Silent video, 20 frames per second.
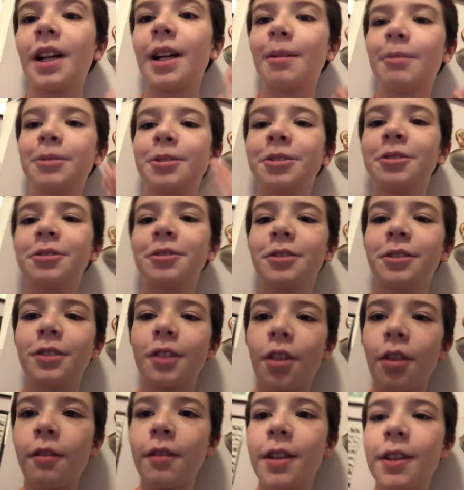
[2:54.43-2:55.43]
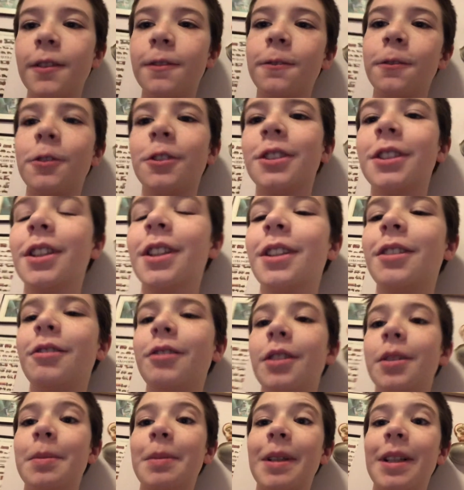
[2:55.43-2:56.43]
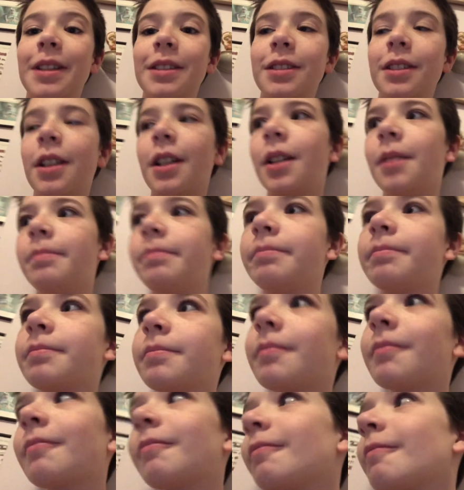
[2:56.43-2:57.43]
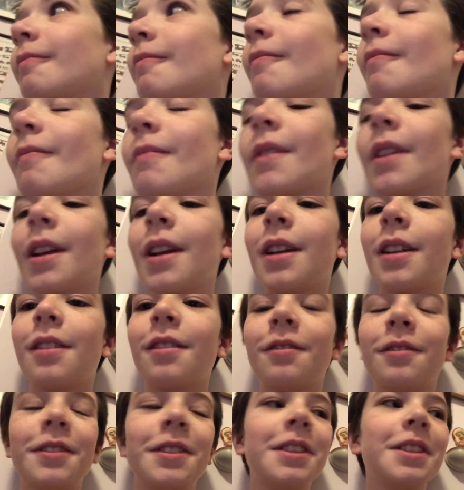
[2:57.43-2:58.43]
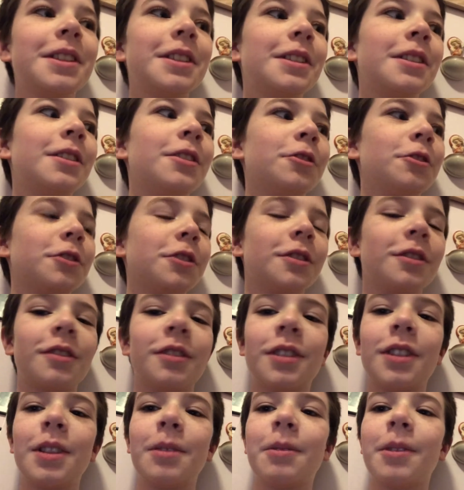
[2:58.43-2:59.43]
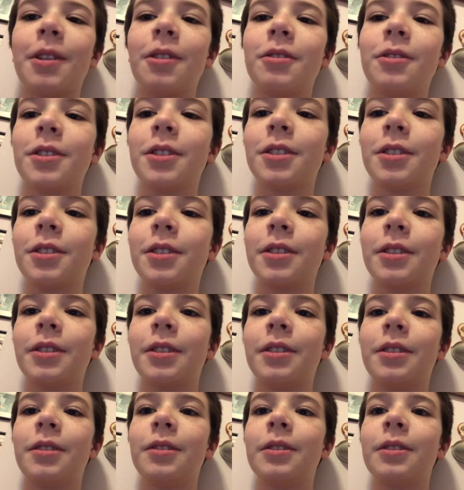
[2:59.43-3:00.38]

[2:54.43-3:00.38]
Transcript: Episodes three and four I think were the best. Um. Three, Lord of the Deep Down was just